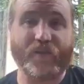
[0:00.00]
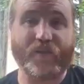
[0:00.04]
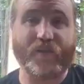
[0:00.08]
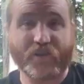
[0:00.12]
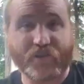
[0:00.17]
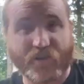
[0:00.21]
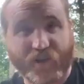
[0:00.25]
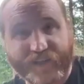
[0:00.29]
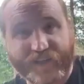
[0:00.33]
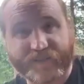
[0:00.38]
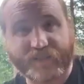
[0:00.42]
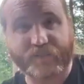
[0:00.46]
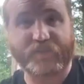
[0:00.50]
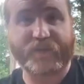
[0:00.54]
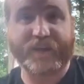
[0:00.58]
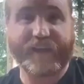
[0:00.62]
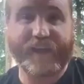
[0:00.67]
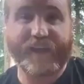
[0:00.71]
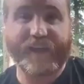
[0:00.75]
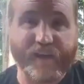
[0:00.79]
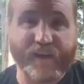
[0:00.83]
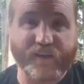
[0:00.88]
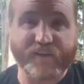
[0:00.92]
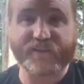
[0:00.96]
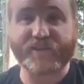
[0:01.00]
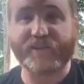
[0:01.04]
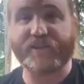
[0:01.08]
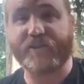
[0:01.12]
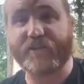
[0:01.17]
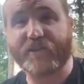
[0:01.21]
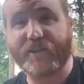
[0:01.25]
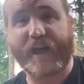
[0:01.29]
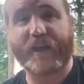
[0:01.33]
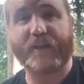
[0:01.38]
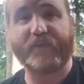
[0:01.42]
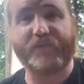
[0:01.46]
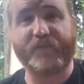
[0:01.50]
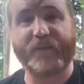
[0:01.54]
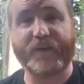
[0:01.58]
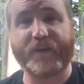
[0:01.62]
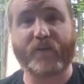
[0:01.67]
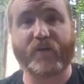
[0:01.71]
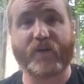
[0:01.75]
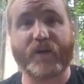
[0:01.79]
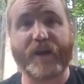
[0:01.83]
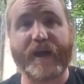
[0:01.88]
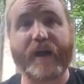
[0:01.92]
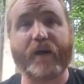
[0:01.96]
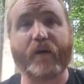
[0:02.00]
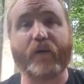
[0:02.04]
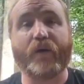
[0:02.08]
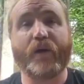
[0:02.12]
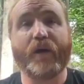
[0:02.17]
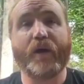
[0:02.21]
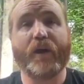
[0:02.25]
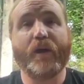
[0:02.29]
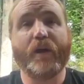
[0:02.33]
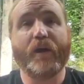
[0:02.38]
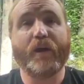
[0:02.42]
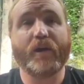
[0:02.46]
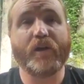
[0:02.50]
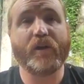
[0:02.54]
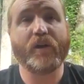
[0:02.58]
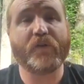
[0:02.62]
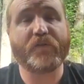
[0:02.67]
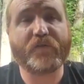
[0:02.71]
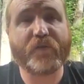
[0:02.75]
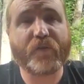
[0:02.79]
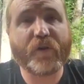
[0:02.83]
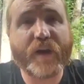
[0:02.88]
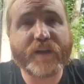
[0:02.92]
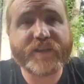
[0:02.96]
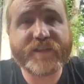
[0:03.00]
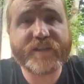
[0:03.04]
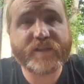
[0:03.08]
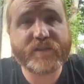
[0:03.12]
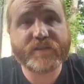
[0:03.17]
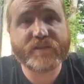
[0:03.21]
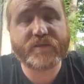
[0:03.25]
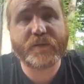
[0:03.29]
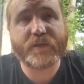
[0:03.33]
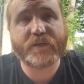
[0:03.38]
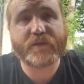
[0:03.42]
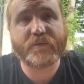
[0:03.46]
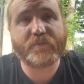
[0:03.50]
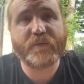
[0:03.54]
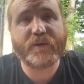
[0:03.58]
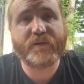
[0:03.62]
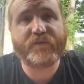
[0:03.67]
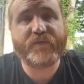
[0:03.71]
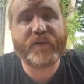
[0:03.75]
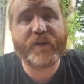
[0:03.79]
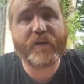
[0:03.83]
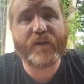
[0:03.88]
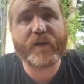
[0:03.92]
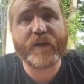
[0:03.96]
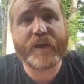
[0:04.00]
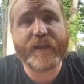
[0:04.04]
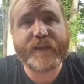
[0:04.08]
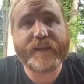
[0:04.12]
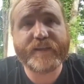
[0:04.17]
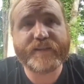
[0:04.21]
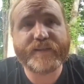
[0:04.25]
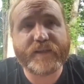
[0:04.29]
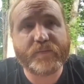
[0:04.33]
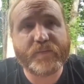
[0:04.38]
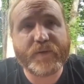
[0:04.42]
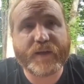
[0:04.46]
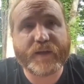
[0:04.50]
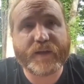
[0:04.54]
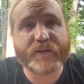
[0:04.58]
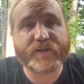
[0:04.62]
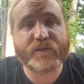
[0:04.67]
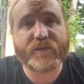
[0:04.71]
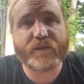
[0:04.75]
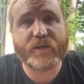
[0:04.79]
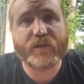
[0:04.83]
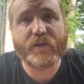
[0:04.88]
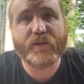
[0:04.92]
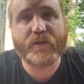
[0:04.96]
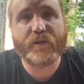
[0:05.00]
then you try something else and you kind of figure it out. For us, it's been very easy because